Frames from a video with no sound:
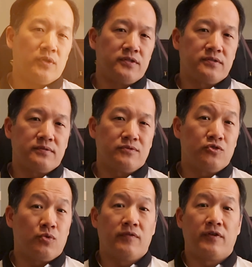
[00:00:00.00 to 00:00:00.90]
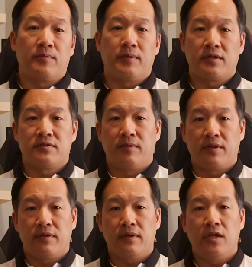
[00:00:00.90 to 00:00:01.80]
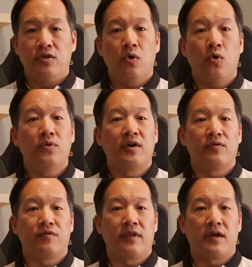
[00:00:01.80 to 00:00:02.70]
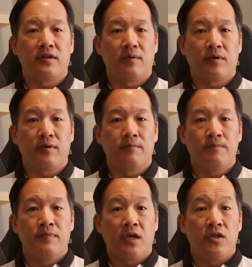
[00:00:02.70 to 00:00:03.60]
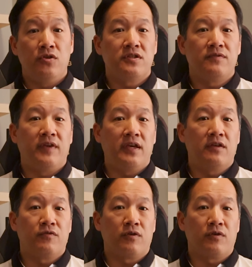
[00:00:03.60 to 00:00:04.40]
is $1,200 a month and you hold out for that number and you said vacant for a